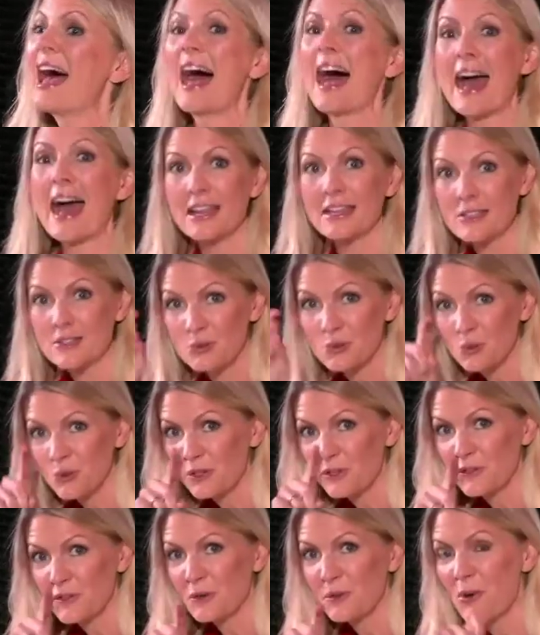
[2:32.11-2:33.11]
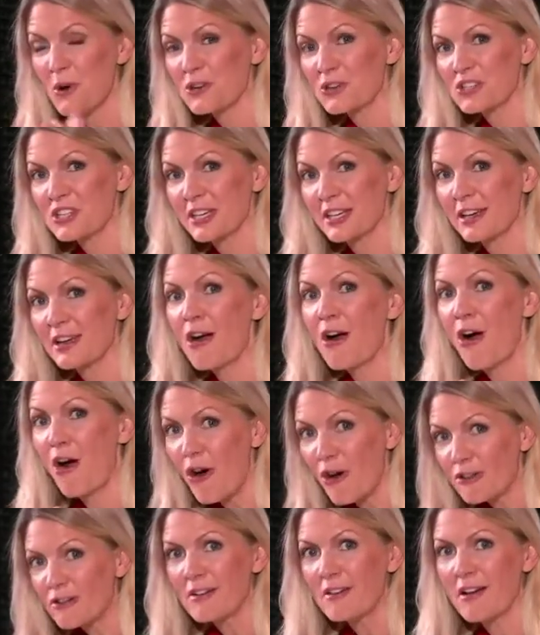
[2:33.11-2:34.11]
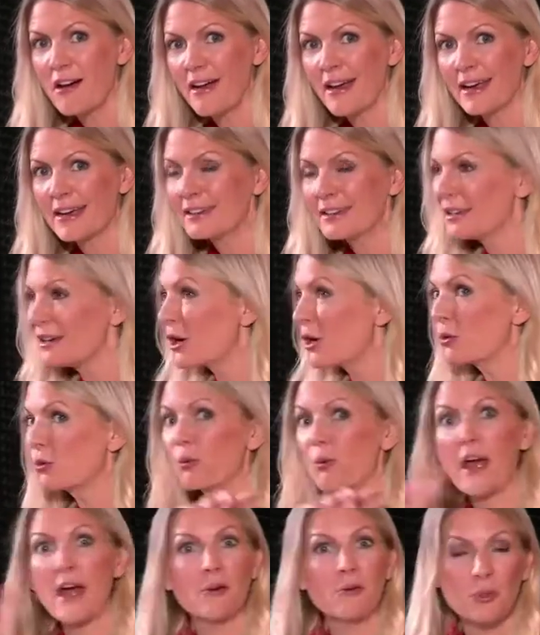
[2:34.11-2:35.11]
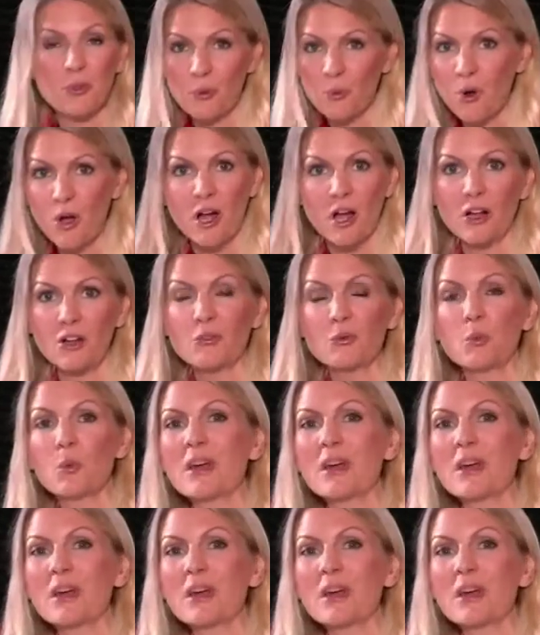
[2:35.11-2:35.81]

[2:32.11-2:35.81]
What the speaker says: and all of you watching online around the world,